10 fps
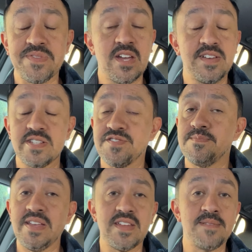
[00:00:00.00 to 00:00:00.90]
Now, that doesn't
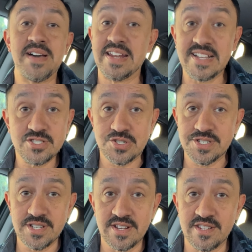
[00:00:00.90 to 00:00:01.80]
mean that I'm not
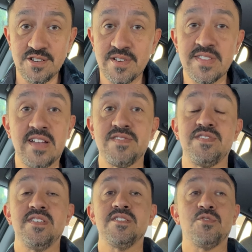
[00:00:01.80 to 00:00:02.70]
interested in doing that
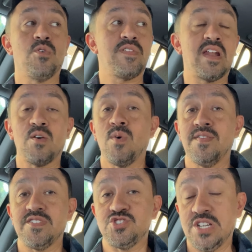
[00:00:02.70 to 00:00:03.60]
still or that I
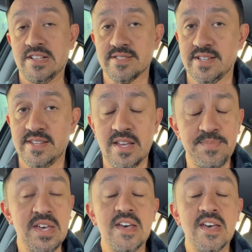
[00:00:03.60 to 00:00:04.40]
want the channel to dip.